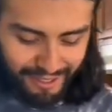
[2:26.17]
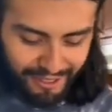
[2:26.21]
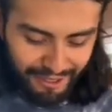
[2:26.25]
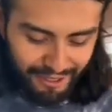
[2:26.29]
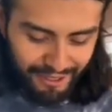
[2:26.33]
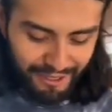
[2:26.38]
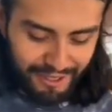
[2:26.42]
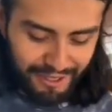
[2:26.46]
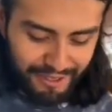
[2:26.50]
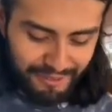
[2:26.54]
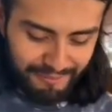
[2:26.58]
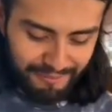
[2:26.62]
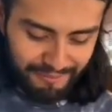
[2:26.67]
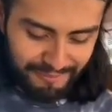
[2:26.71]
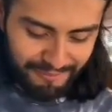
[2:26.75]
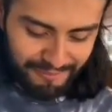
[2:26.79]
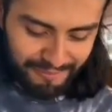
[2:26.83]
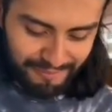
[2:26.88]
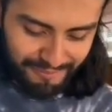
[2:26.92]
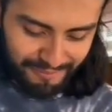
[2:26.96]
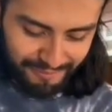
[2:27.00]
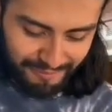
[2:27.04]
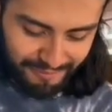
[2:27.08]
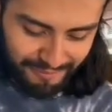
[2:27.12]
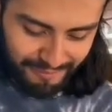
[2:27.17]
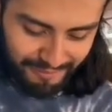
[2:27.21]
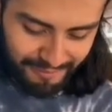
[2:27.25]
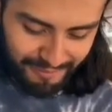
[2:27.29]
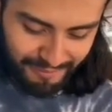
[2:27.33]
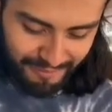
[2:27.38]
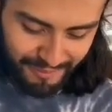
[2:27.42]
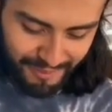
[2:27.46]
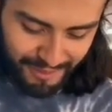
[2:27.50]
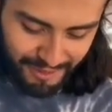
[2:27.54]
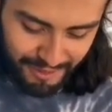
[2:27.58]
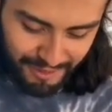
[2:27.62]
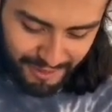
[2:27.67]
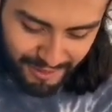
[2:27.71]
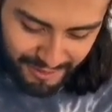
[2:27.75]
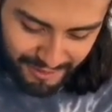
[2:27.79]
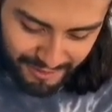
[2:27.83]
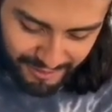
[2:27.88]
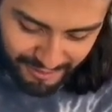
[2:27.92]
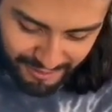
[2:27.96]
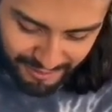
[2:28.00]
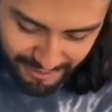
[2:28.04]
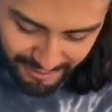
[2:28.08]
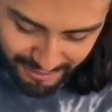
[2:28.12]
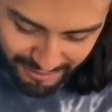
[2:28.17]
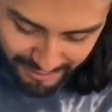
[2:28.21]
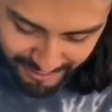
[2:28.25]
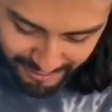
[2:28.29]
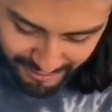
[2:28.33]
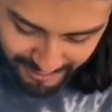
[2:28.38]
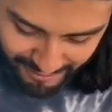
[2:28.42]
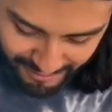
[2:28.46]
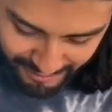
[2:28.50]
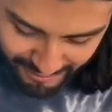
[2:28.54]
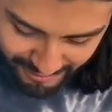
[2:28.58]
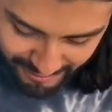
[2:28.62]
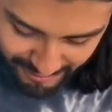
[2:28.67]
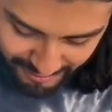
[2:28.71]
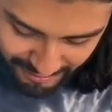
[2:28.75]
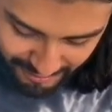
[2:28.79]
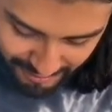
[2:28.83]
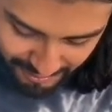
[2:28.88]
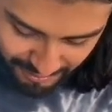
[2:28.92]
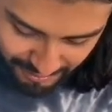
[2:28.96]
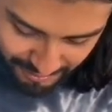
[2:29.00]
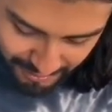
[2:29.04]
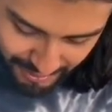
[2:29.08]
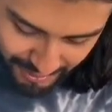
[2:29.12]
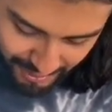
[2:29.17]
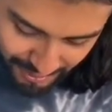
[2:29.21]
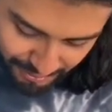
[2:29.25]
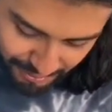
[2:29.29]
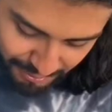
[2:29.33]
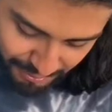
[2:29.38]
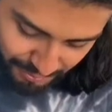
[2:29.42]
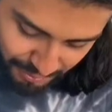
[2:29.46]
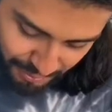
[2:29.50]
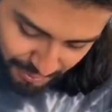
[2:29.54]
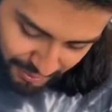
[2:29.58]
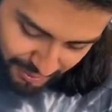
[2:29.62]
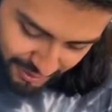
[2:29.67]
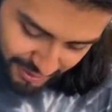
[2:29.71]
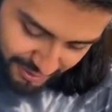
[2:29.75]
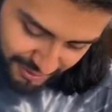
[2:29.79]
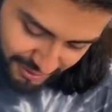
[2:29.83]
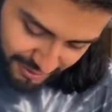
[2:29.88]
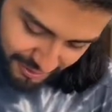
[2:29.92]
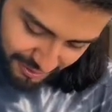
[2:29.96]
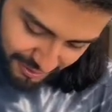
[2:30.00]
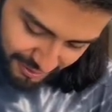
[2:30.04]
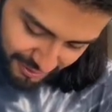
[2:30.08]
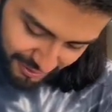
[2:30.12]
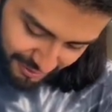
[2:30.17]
All right. Look at this. You see how smooth that is?